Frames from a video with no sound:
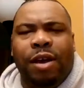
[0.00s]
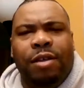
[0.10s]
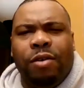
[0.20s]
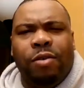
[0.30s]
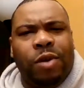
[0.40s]

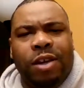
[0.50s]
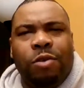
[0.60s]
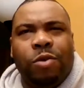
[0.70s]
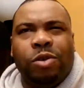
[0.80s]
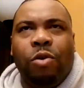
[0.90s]

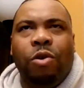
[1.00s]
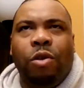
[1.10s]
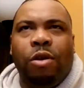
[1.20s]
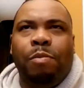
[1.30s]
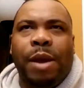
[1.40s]
It was Coca
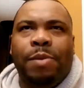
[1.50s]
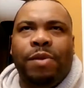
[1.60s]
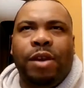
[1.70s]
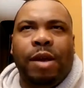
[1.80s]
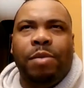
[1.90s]
Cola or
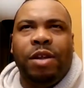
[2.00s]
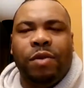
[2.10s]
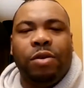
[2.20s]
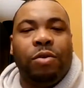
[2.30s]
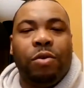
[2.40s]
Pepsi, I believe it
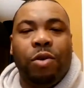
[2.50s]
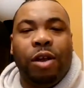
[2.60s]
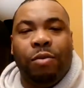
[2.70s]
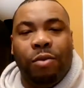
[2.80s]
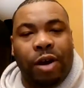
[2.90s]
was Coca
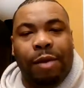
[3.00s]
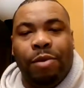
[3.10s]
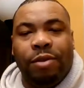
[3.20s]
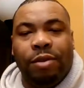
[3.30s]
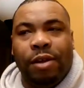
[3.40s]
Cola. Were
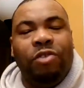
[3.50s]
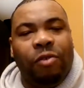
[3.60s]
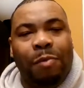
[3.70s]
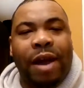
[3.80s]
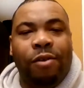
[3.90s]
able to in
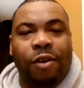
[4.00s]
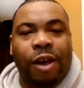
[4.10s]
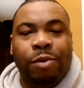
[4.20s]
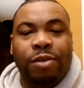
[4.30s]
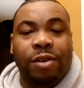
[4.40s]
Japan. They were
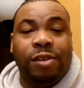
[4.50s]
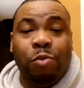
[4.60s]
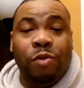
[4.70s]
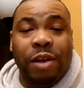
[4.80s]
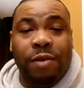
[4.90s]
able to
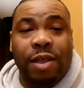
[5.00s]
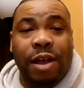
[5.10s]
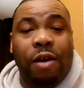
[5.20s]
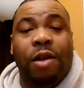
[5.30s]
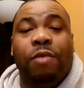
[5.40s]
smooth everything
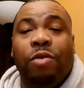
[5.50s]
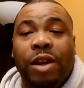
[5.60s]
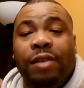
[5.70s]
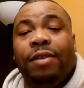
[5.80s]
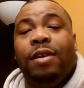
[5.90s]
out and
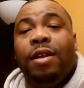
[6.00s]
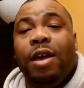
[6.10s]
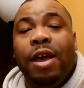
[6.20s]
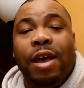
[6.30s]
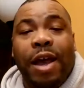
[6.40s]
release it
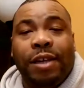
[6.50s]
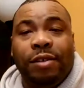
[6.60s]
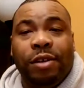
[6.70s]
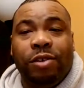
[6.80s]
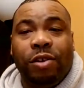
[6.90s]
as a
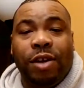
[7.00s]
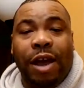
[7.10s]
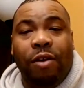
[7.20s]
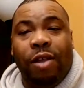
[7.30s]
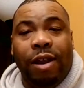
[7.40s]
digital
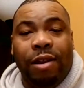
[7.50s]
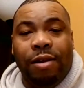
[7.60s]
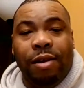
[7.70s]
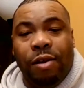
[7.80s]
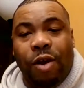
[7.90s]
title, and
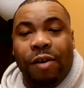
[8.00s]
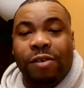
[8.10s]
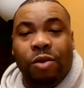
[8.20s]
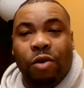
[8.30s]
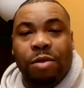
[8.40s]

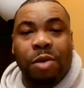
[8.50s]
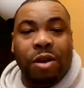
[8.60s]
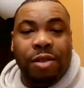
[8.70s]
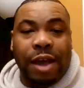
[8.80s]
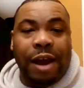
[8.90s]
obviously North
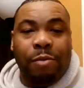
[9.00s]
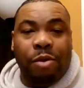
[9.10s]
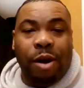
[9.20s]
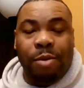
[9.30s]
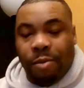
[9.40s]
America they had a
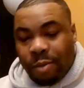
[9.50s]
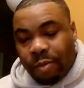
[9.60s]
problem.